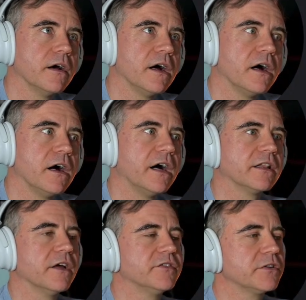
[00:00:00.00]
I'd
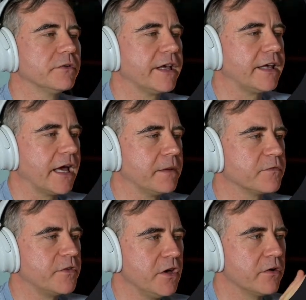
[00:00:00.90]
love to create
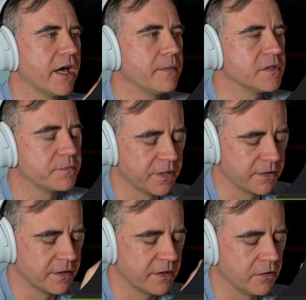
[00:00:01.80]
video games,
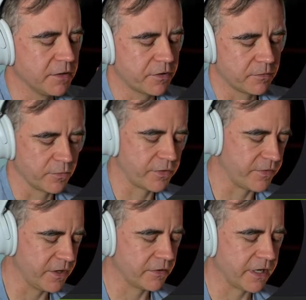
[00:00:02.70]
but the only problem with
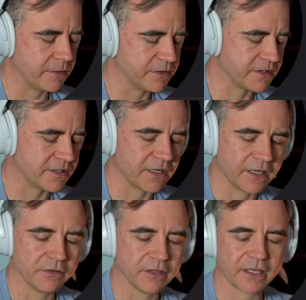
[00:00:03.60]
video games is that I
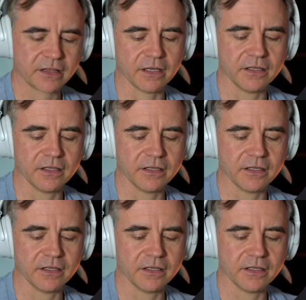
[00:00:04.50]
don't like the